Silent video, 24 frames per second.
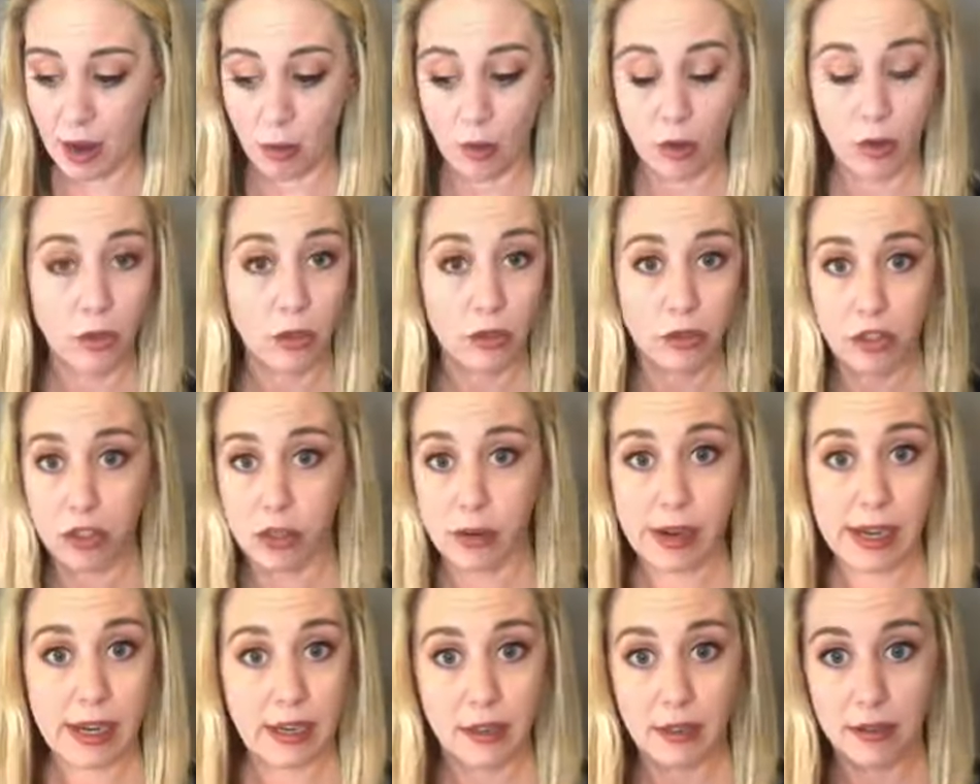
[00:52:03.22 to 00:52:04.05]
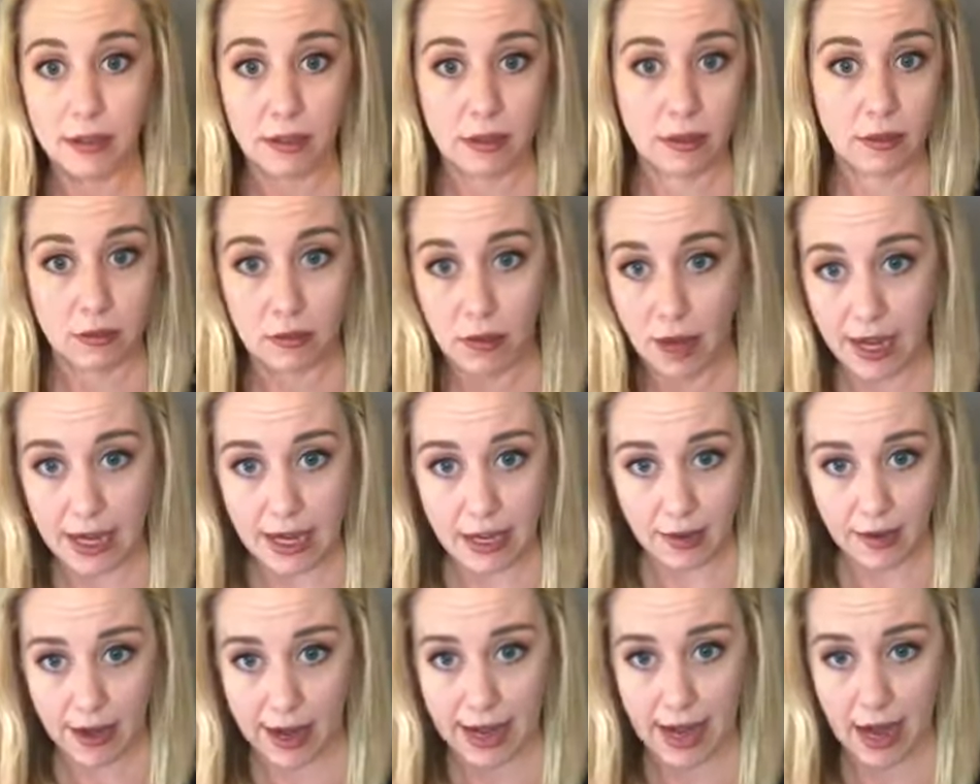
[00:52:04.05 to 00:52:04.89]
I will do it
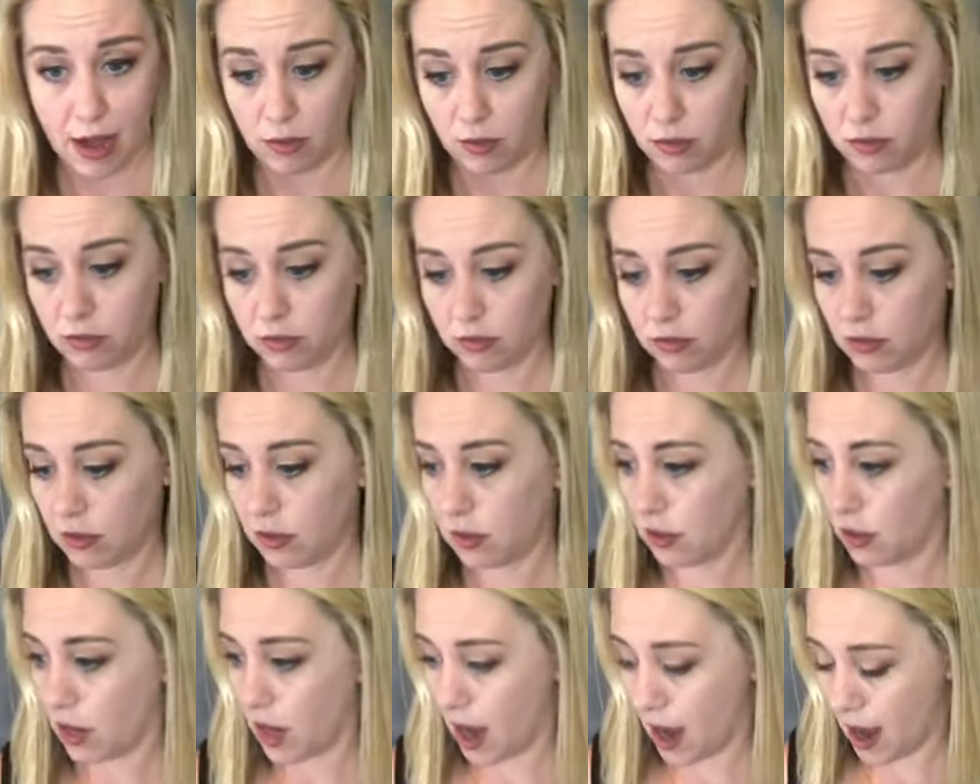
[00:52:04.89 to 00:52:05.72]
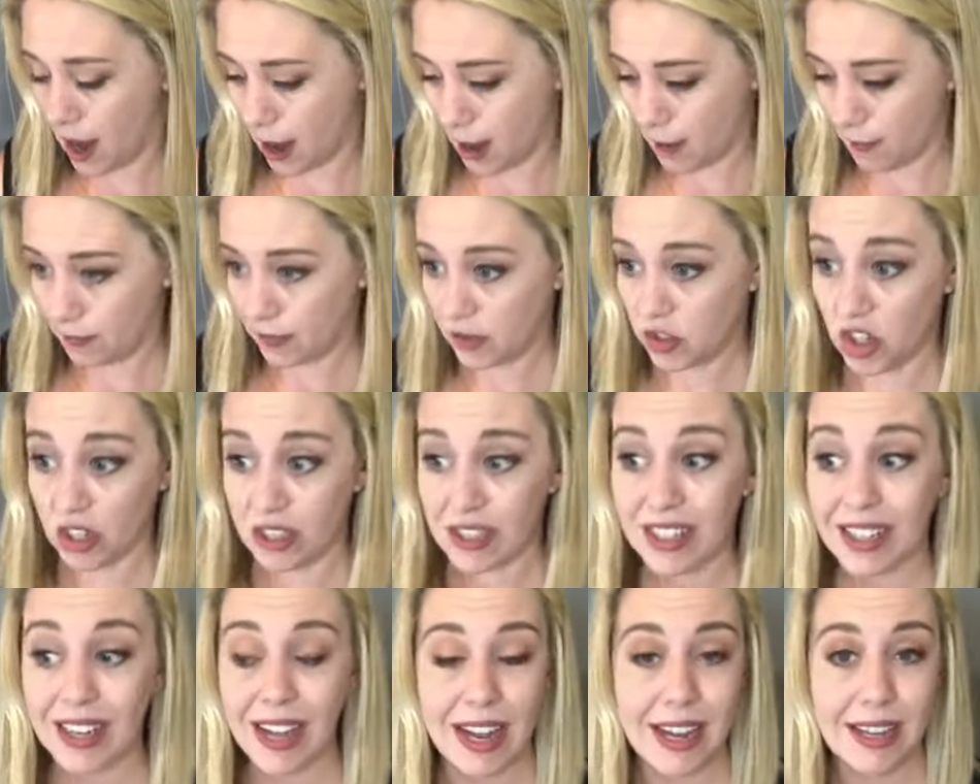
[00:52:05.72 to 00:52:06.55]
right here, right now, um,
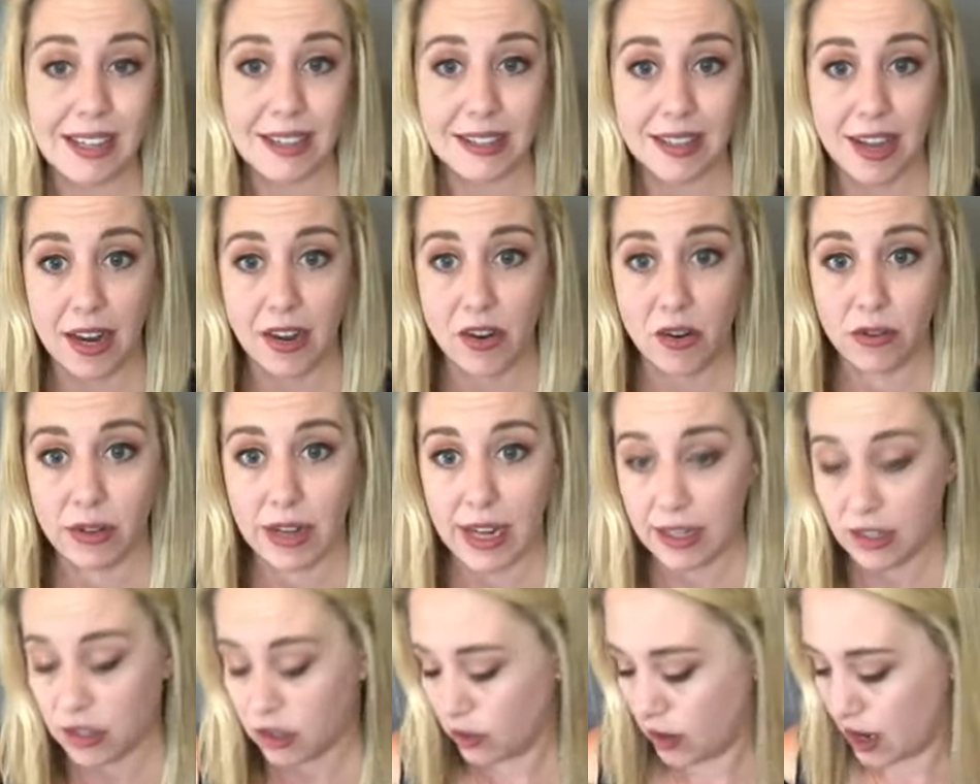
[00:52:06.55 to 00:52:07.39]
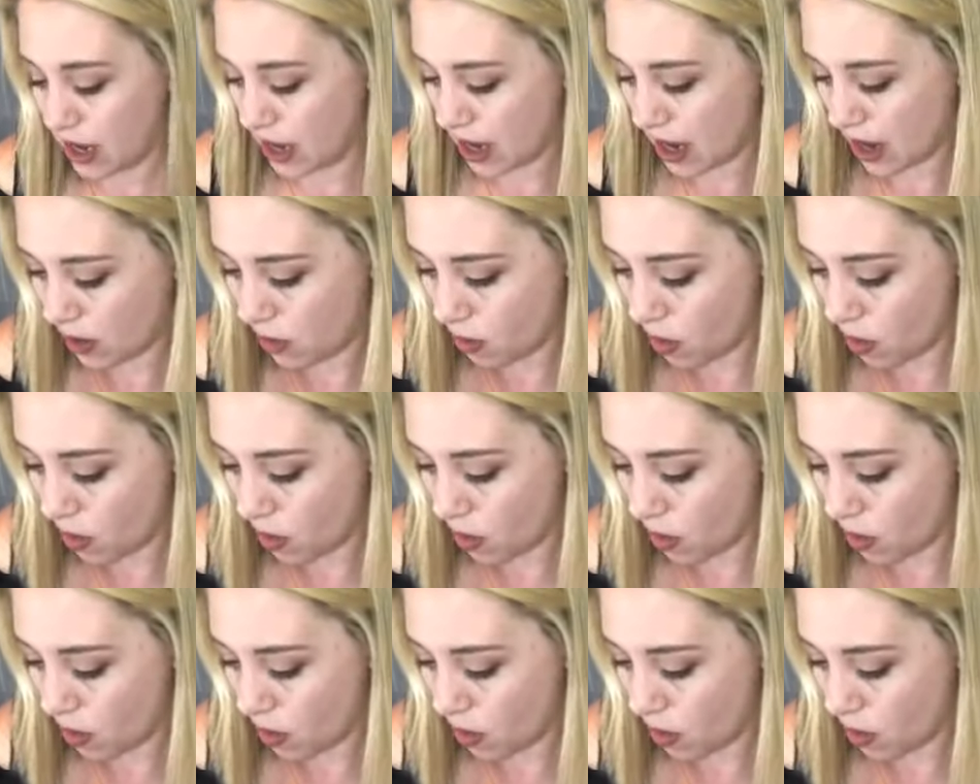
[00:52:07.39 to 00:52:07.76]
just in case I don't get to it.